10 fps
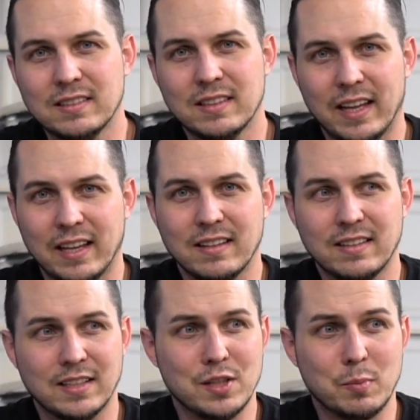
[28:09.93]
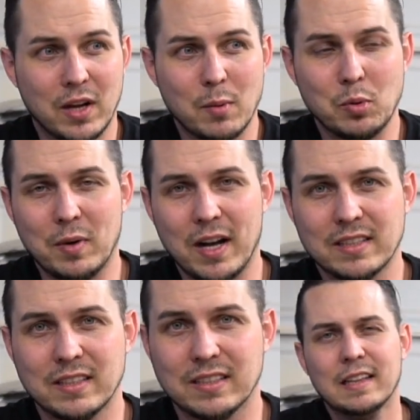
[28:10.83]
Like to ship a couple
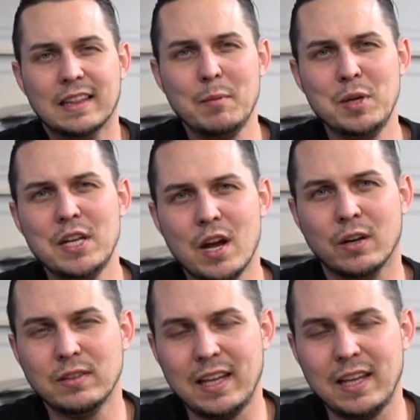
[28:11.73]
boxes. Let me know